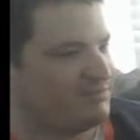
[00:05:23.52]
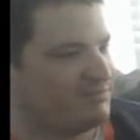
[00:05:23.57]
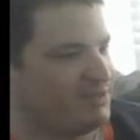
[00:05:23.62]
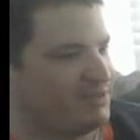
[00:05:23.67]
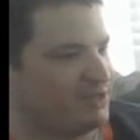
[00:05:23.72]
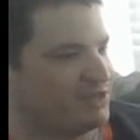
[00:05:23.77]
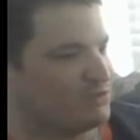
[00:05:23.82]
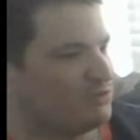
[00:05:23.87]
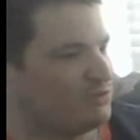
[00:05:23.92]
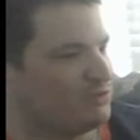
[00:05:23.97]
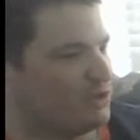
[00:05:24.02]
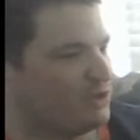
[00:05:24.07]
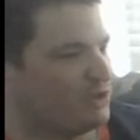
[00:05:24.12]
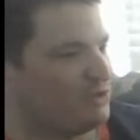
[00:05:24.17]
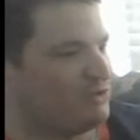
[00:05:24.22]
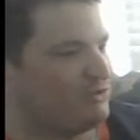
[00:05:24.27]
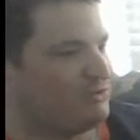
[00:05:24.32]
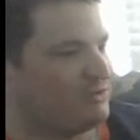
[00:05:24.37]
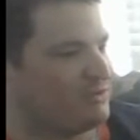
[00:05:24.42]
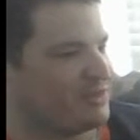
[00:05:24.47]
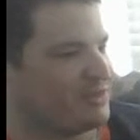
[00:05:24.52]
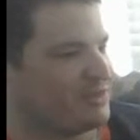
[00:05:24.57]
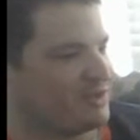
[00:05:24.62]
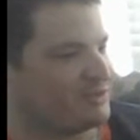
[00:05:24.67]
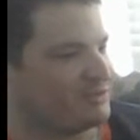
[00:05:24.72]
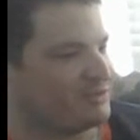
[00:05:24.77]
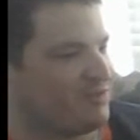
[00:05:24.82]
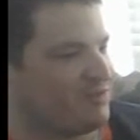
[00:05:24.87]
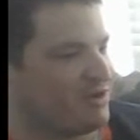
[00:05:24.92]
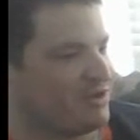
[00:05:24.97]
Because what can you do with
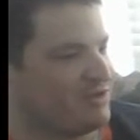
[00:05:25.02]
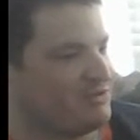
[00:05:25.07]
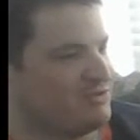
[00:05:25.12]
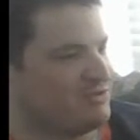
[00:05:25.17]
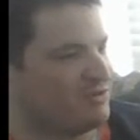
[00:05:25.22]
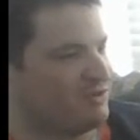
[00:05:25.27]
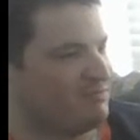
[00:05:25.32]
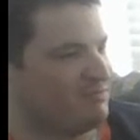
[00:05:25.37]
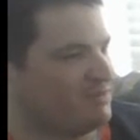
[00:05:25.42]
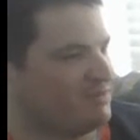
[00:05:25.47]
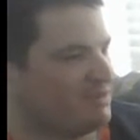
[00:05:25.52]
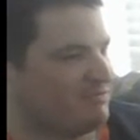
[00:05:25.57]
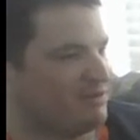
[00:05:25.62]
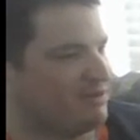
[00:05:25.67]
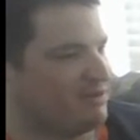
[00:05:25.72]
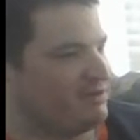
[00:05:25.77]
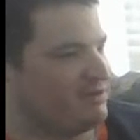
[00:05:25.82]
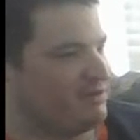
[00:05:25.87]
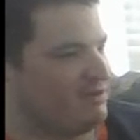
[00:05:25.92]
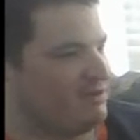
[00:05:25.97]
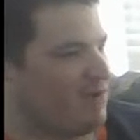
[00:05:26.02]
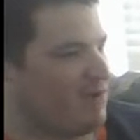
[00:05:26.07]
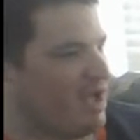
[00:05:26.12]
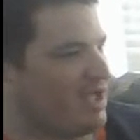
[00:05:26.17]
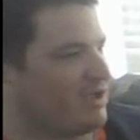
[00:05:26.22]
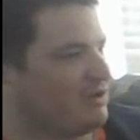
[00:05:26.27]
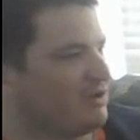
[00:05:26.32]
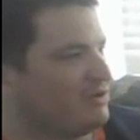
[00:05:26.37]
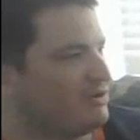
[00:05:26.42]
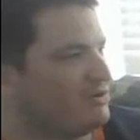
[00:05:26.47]
extra money? You can give it
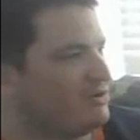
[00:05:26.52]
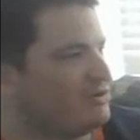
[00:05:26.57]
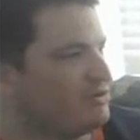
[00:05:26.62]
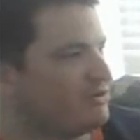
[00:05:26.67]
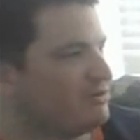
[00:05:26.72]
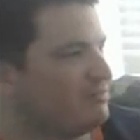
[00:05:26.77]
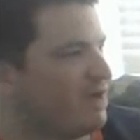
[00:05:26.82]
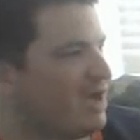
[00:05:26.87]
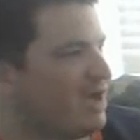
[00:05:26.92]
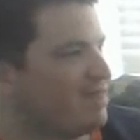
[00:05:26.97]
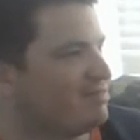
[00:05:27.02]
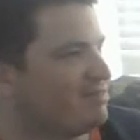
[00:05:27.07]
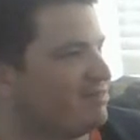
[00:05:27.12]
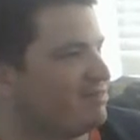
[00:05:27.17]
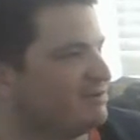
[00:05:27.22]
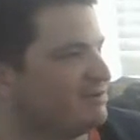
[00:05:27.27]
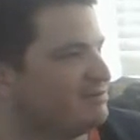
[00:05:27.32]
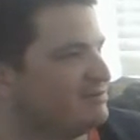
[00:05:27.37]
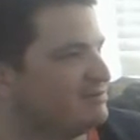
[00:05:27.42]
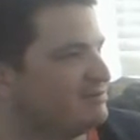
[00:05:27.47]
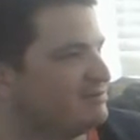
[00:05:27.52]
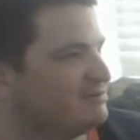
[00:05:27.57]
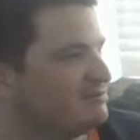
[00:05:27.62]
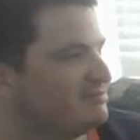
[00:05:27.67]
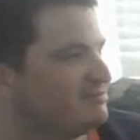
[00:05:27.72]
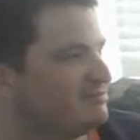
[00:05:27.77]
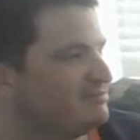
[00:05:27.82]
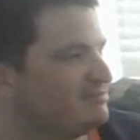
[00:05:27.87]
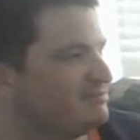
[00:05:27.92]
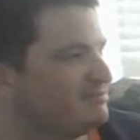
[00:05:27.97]
away and you can buy things.
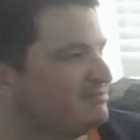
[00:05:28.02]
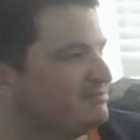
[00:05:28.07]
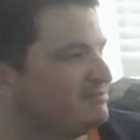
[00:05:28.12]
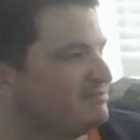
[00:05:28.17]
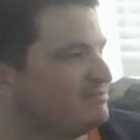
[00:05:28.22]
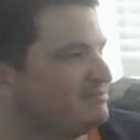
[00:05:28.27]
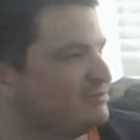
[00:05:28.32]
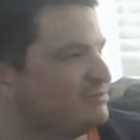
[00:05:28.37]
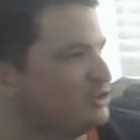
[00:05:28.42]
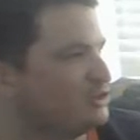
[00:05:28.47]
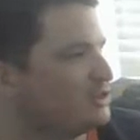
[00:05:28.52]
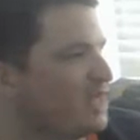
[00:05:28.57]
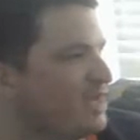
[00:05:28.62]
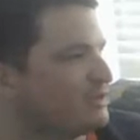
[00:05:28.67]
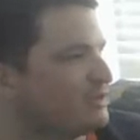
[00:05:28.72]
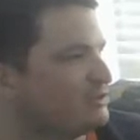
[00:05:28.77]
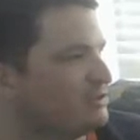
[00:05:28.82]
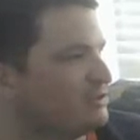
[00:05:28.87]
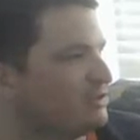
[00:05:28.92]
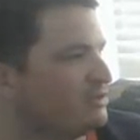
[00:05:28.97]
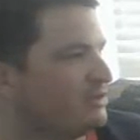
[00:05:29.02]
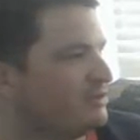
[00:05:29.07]
Just extra.